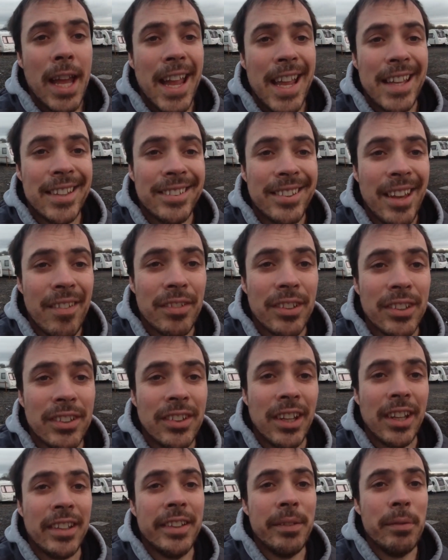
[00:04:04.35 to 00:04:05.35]
it's
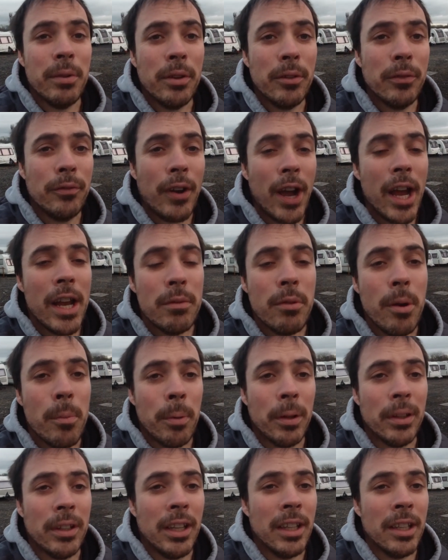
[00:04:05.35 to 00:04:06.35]
760 if you can find one,
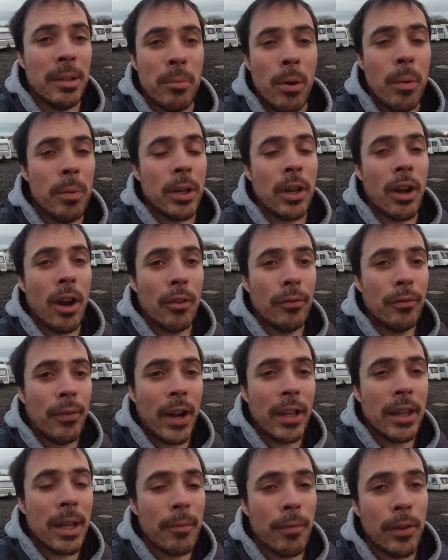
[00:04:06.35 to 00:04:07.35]
but at the moment you can't
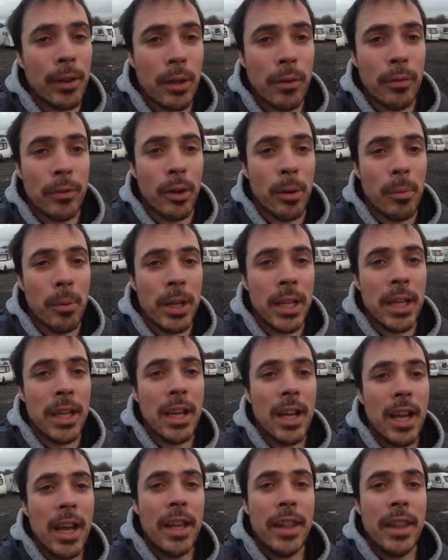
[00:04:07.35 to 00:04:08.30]
find them for love nor money.